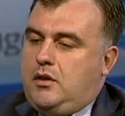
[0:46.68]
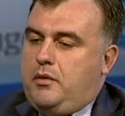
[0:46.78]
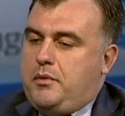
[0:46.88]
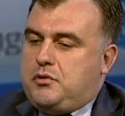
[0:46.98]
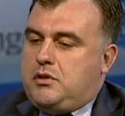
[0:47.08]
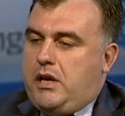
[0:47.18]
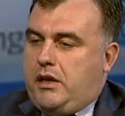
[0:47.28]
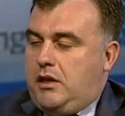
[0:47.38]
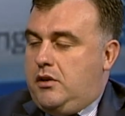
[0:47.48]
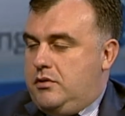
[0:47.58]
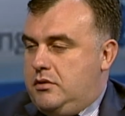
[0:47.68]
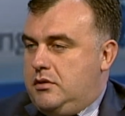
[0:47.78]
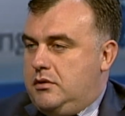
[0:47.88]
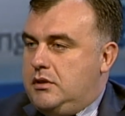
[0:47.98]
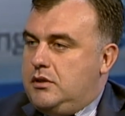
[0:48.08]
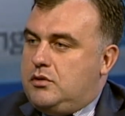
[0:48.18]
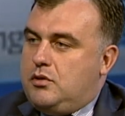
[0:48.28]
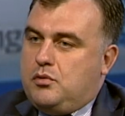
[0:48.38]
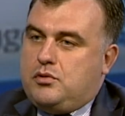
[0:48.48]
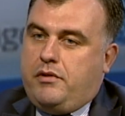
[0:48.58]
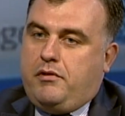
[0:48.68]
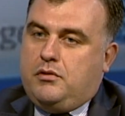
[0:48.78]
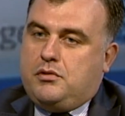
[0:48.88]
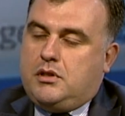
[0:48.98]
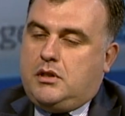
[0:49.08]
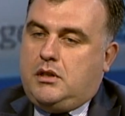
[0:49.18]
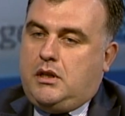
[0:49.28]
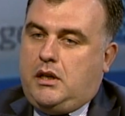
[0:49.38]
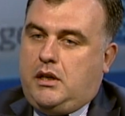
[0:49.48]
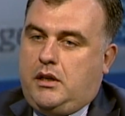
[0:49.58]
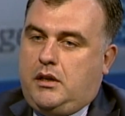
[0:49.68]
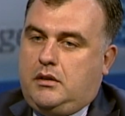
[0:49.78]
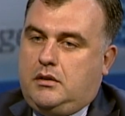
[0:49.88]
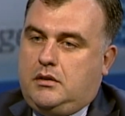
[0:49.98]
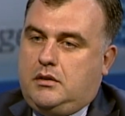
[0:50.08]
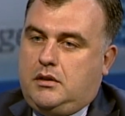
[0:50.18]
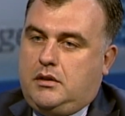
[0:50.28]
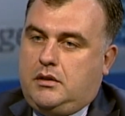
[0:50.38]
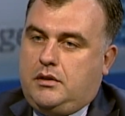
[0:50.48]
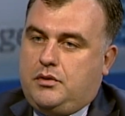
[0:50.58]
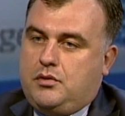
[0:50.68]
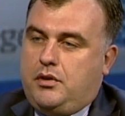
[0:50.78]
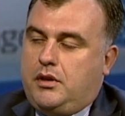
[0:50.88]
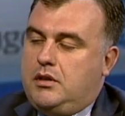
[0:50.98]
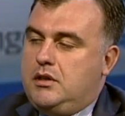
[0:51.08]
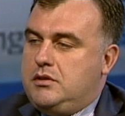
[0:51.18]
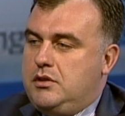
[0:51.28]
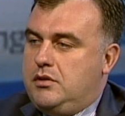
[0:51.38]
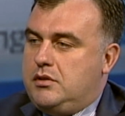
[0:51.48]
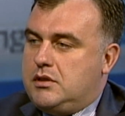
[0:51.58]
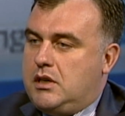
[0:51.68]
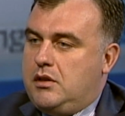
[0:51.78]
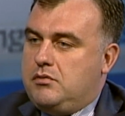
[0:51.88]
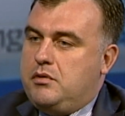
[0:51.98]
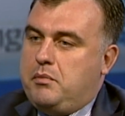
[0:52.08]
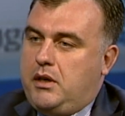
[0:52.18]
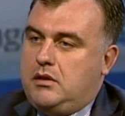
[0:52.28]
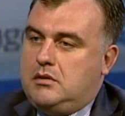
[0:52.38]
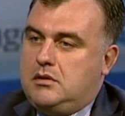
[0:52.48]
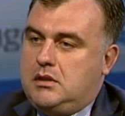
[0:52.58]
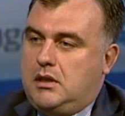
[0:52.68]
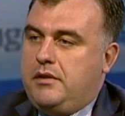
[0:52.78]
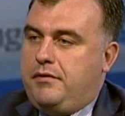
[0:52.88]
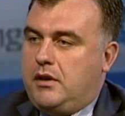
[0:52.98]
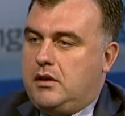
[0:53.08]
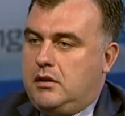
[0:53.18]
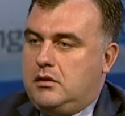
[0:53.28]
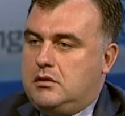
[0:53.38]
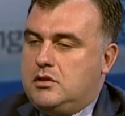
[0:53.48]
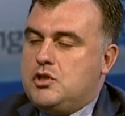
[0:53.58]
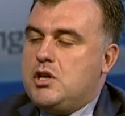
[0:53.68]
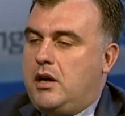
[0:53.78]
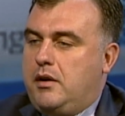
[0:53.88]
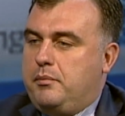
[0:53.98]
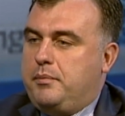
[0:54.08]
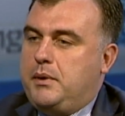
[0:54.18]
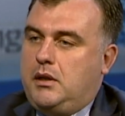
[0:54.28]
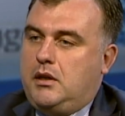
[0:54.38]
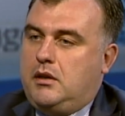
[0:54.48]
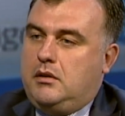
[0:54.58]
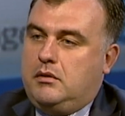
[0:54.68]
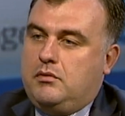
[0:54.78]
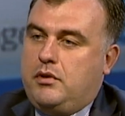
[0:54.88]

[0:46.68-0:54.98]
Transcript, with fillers: almost nine years since Rose Revolution and uh, during these years country made significant jump in